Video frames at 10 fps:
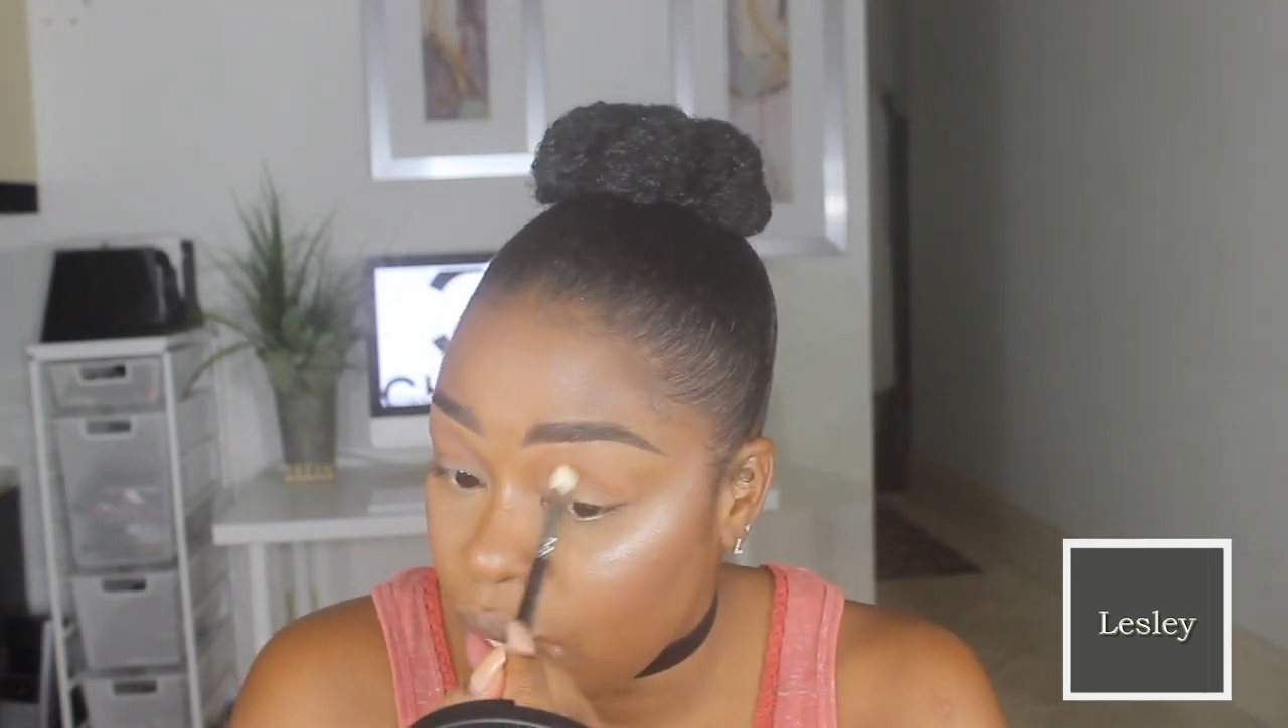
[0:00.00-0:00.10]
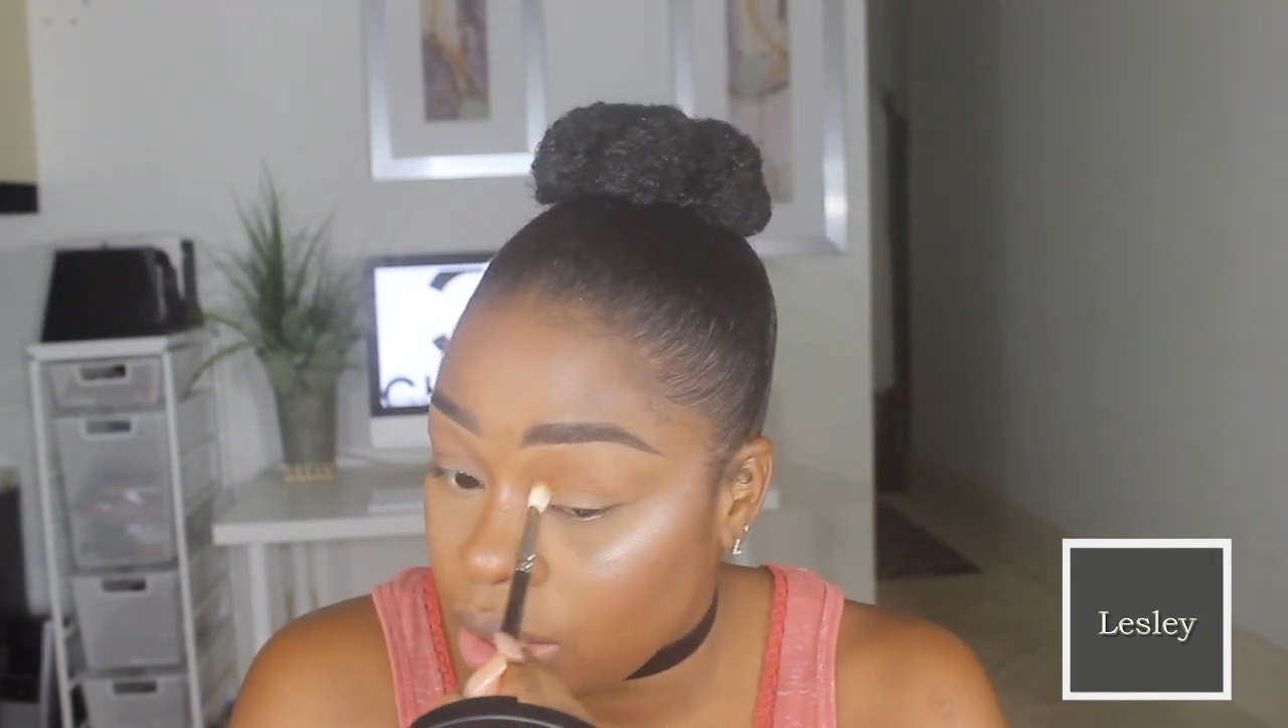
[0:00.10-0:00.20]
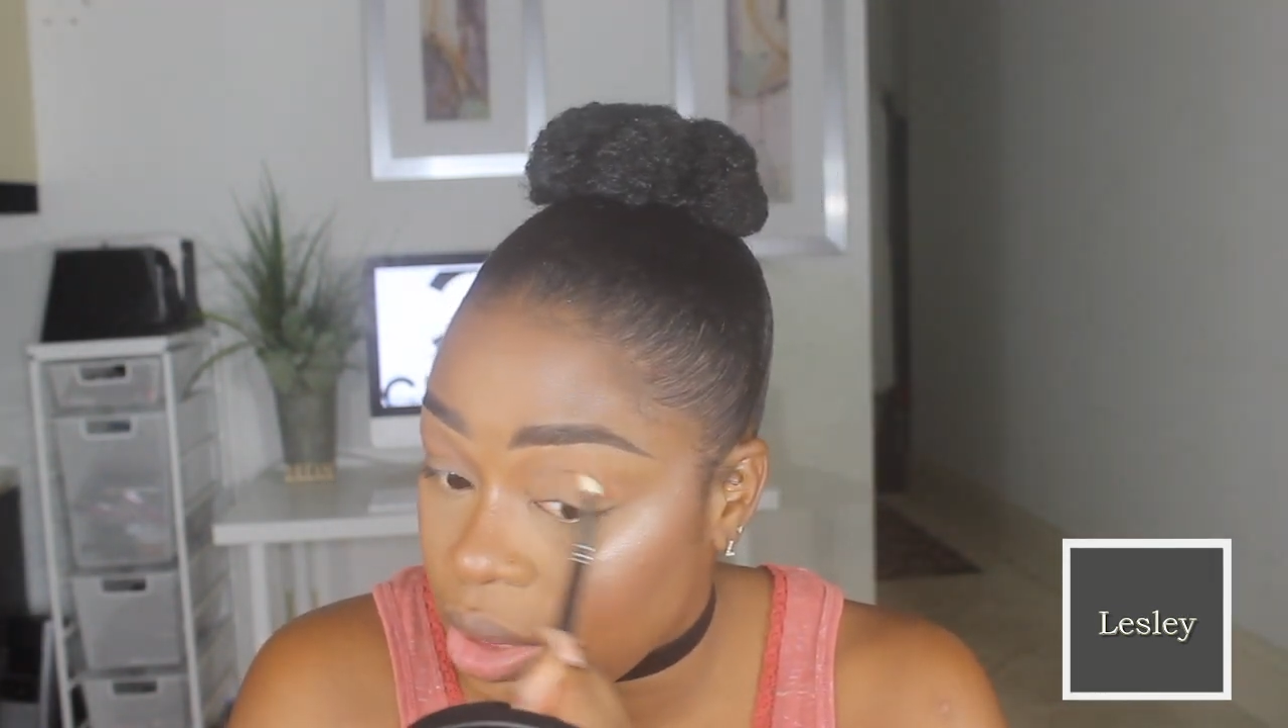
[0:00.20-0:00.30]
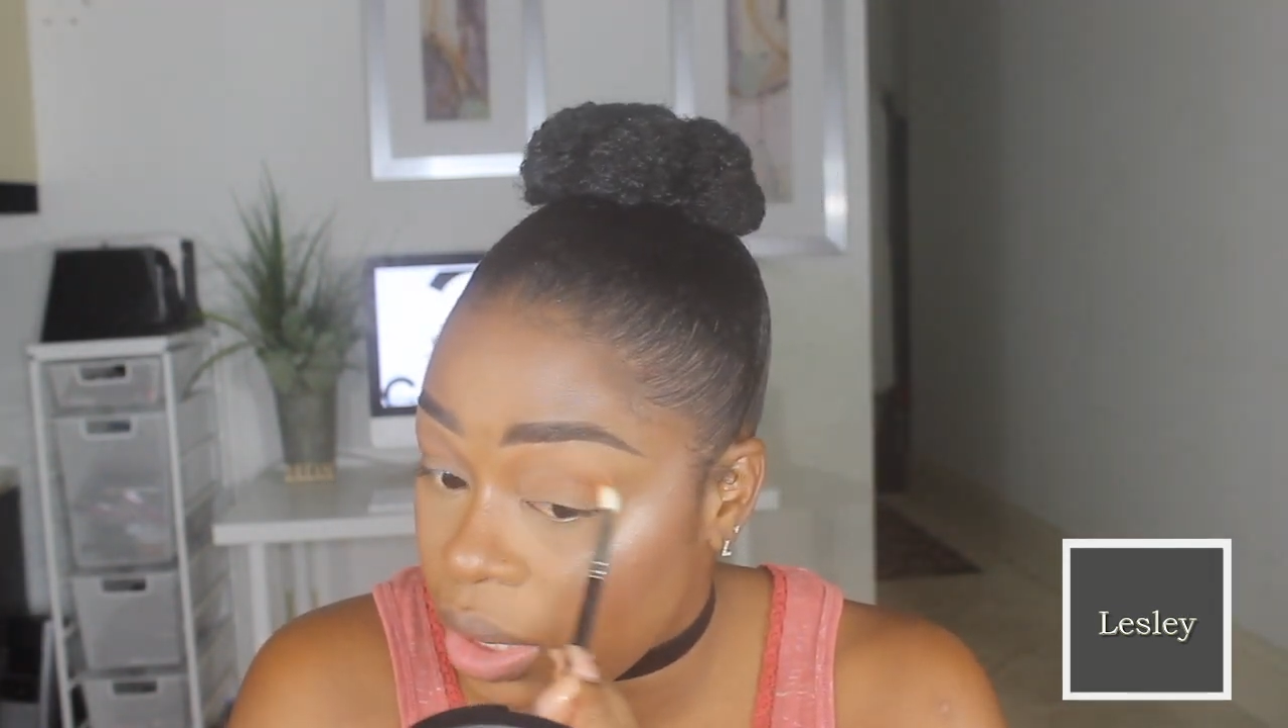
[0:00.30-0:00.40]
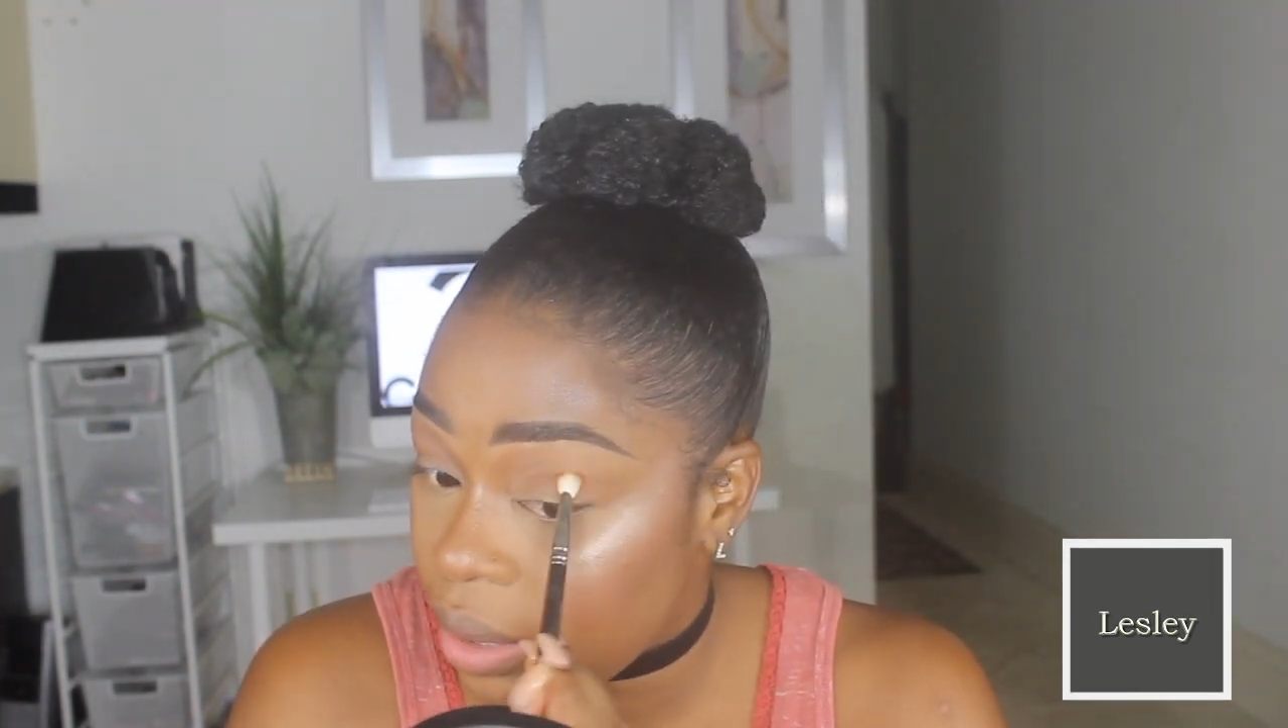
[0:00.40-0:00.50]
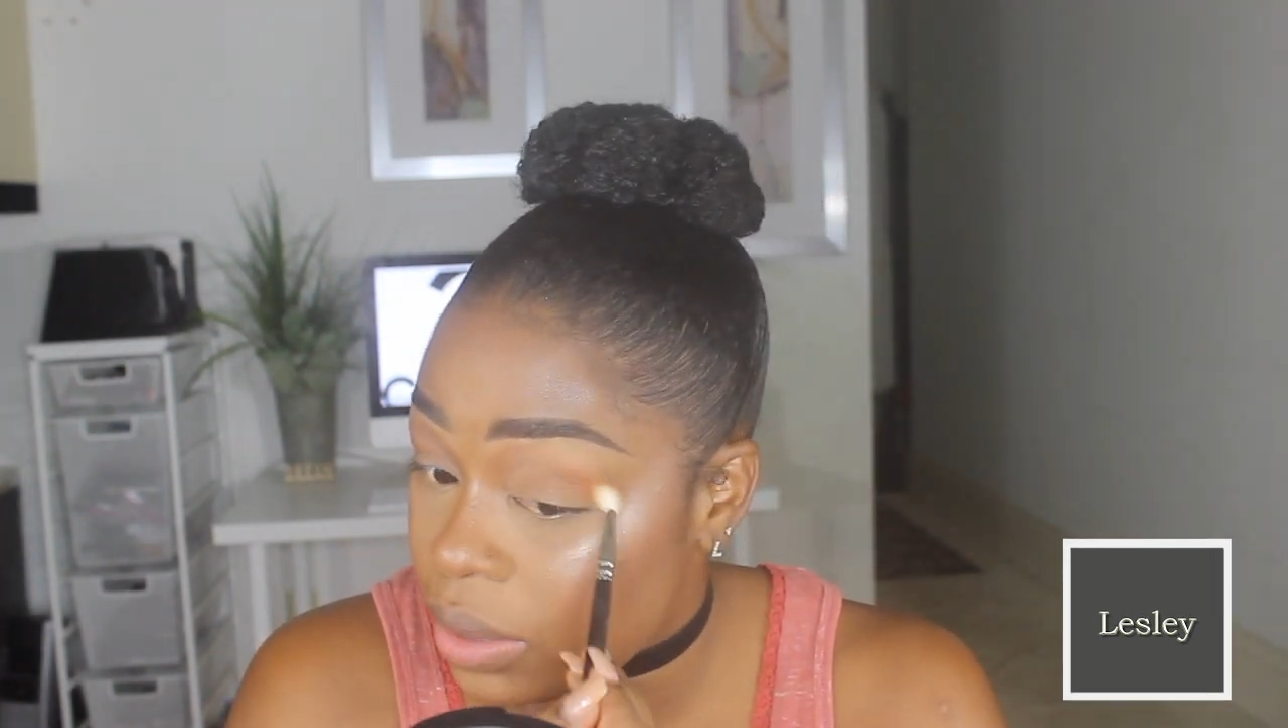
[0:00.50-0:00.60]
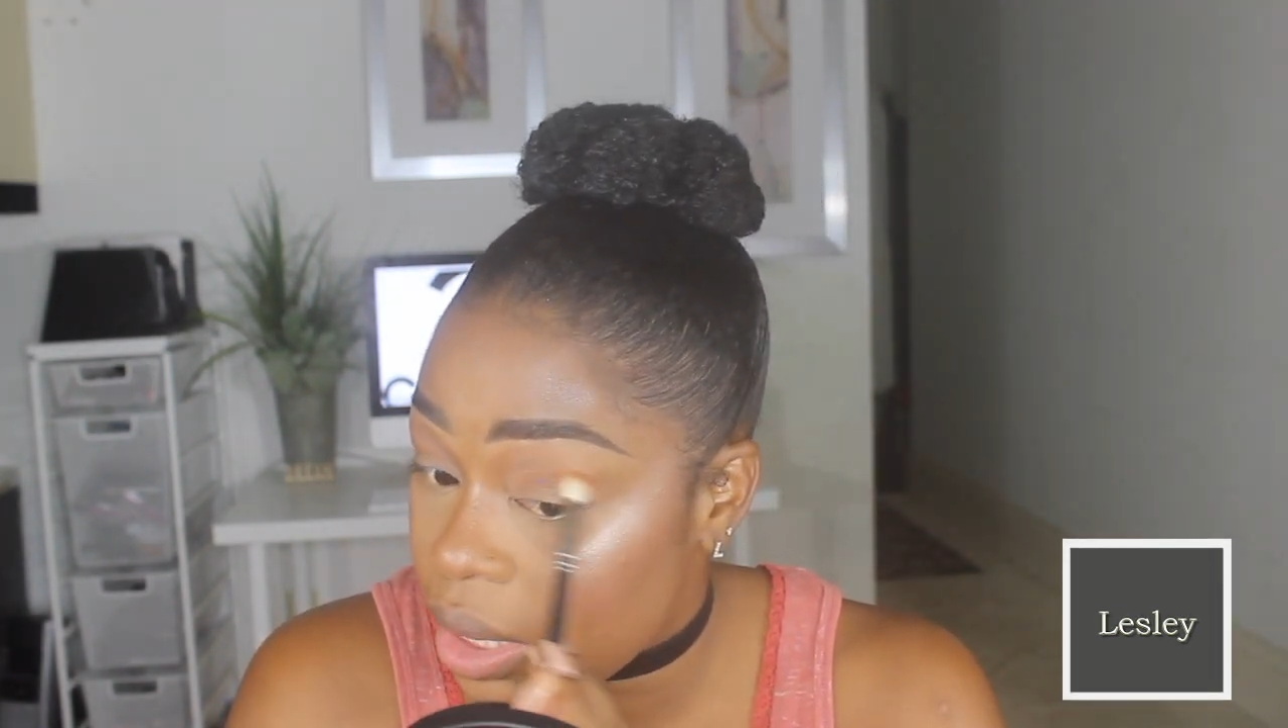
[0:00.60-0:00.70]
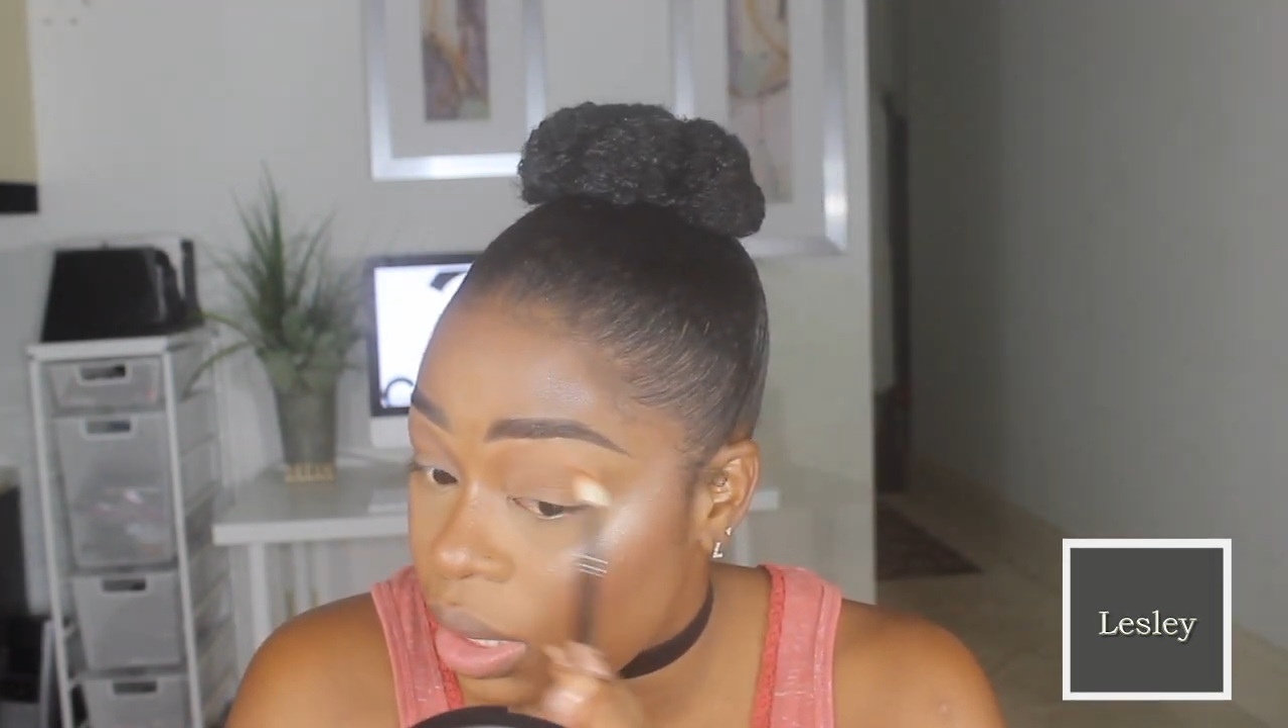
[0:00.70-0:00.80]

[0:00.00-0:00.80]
eyeshadows